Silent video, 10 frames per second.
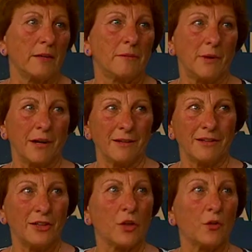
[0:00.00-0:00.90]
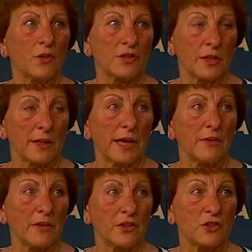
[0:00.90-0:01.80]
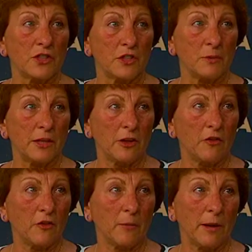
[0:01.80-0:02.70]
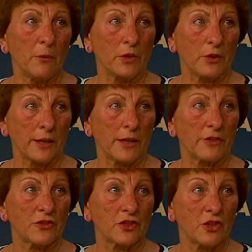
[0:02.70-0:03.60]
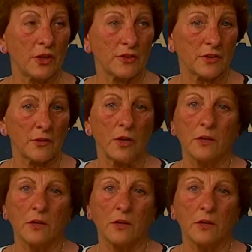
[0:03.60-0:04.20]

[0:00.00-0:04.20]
But, there's a lot of things you need to be careful about when you're on oxygen also.